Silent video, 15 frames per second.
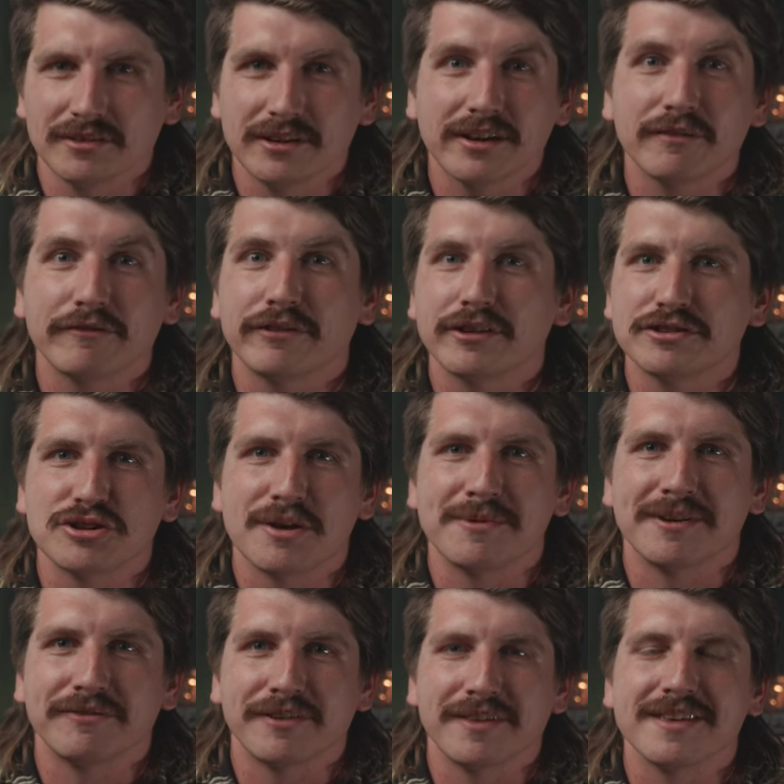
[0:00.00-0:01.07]
"Looking for a
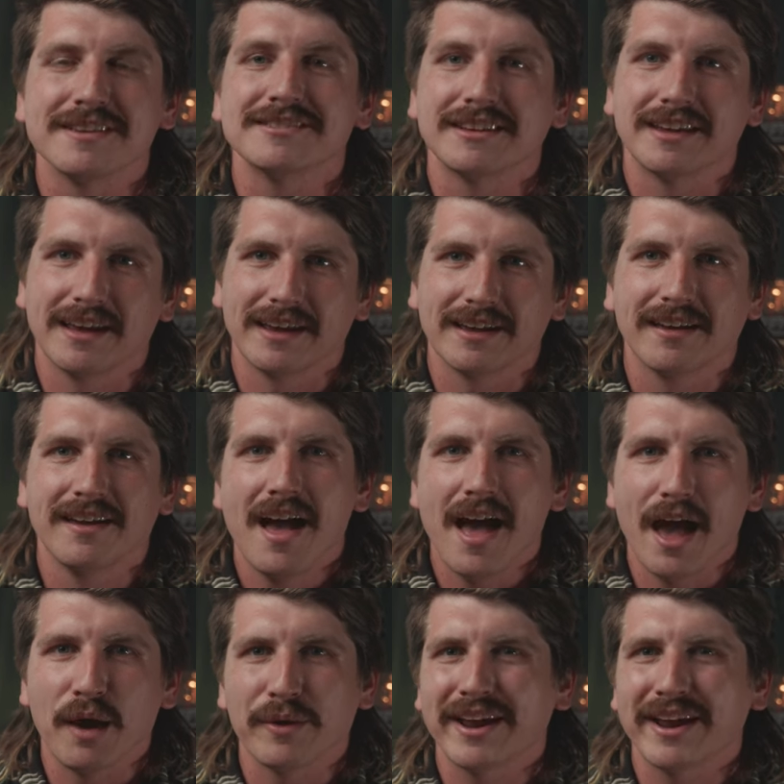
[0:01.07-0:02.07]
drummer for this gig," and